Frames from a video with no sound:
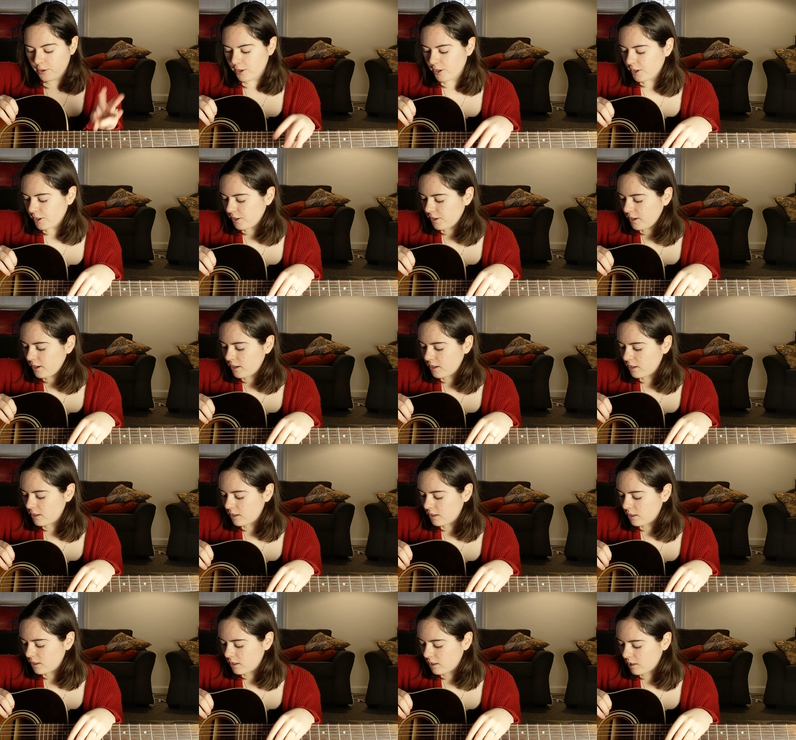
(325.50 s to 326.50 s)
Third
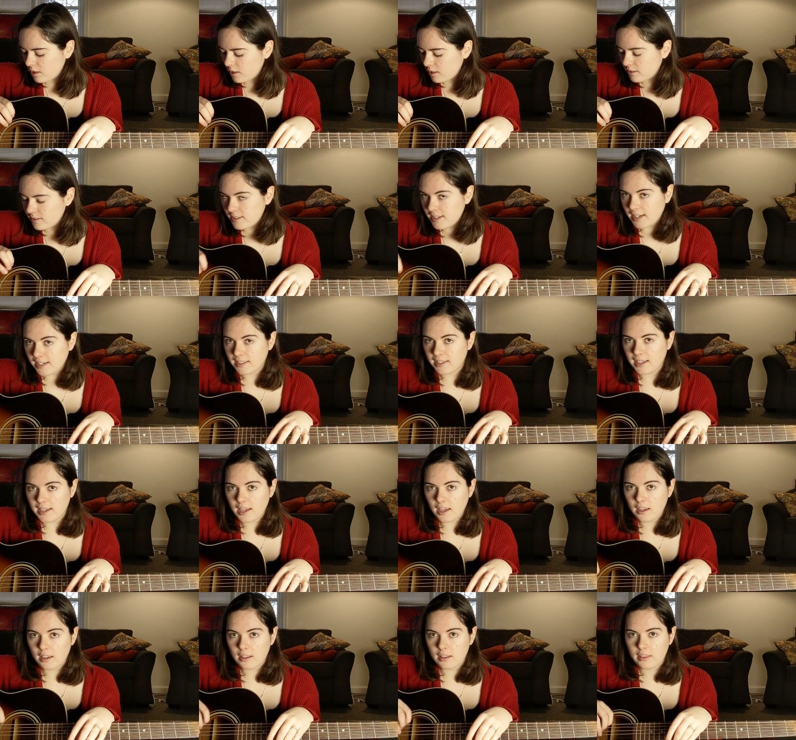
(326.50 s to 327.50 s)

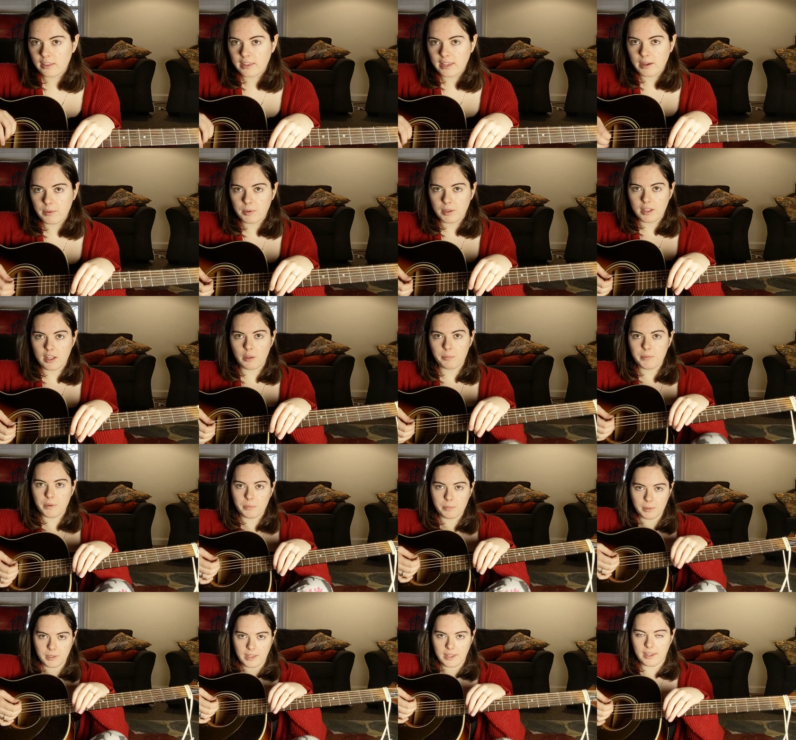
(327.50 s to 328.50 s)
technique that will
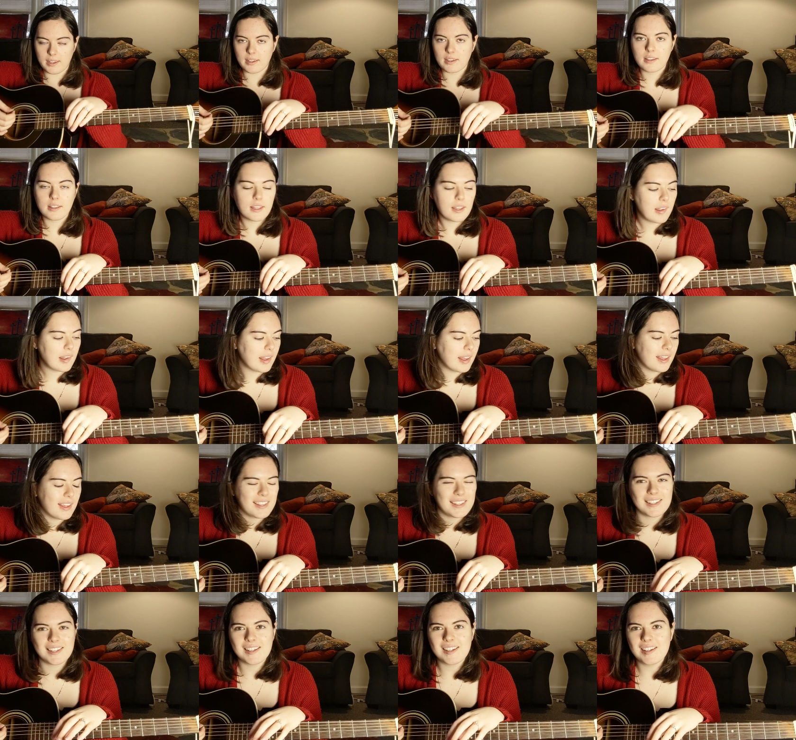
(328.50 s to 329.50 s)
help your playing
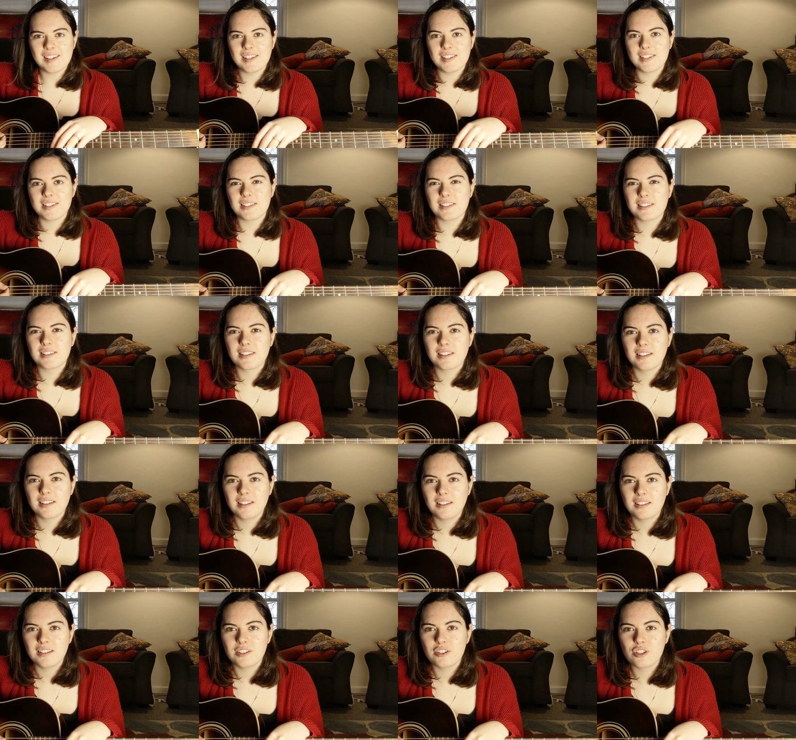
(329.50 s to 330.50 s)
is
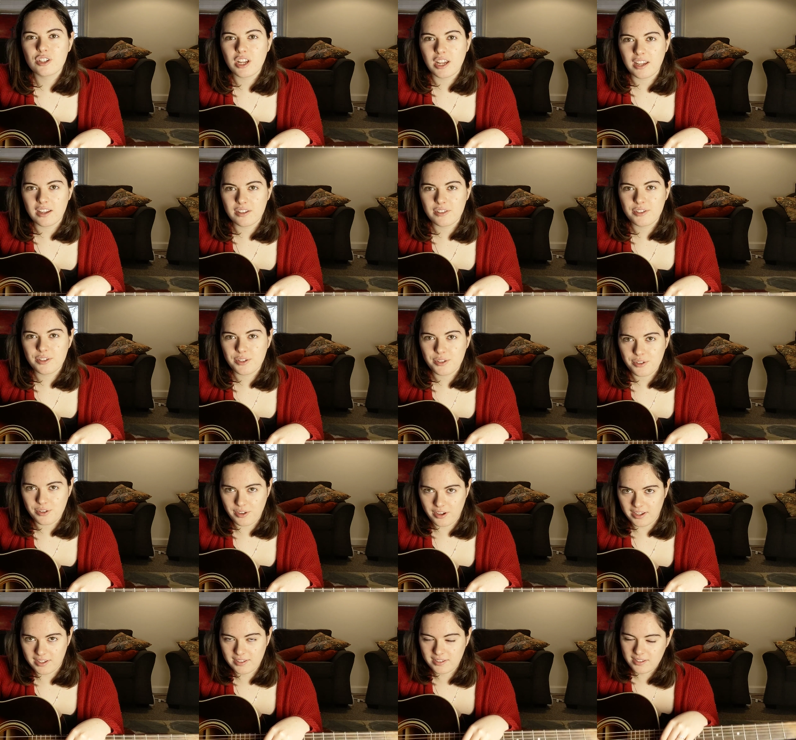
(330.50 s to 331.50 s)
change your
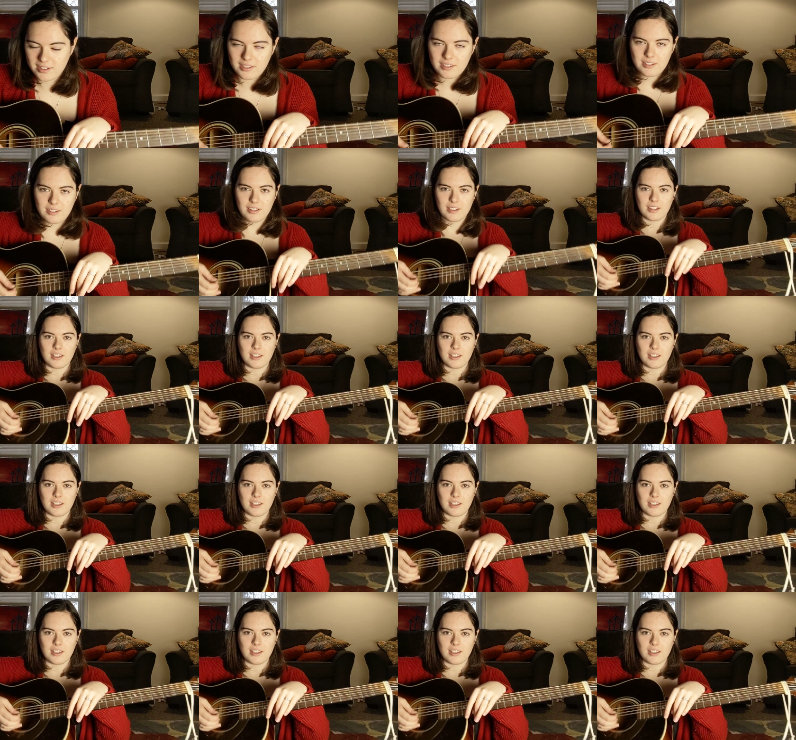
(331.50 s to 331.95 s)
strings.